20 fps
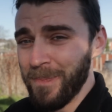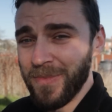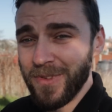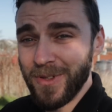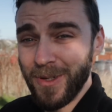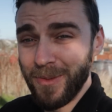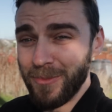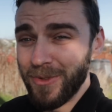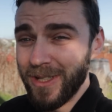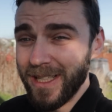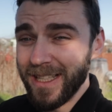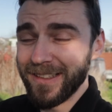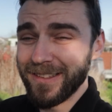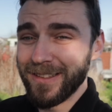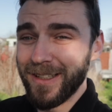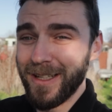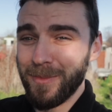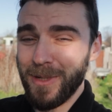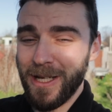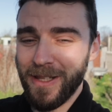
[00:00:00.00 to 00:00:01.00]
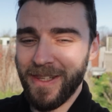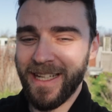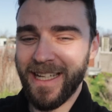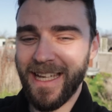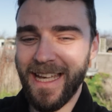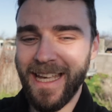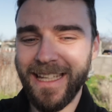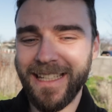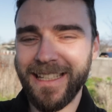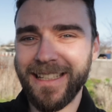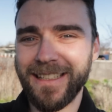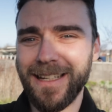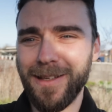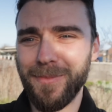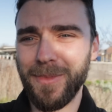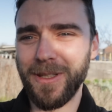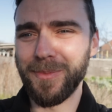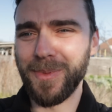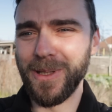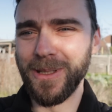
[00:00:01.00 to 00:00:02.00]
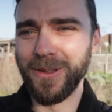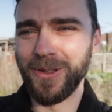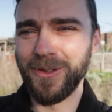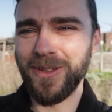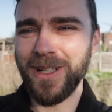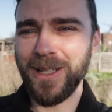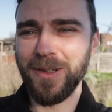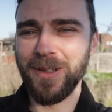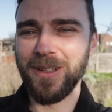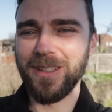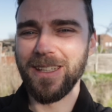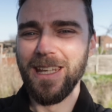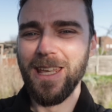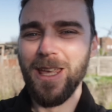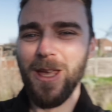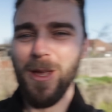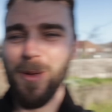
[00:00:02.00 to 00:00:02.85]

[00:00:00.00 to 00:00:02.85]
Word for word: so I'm really excited about that. And let me spin you around,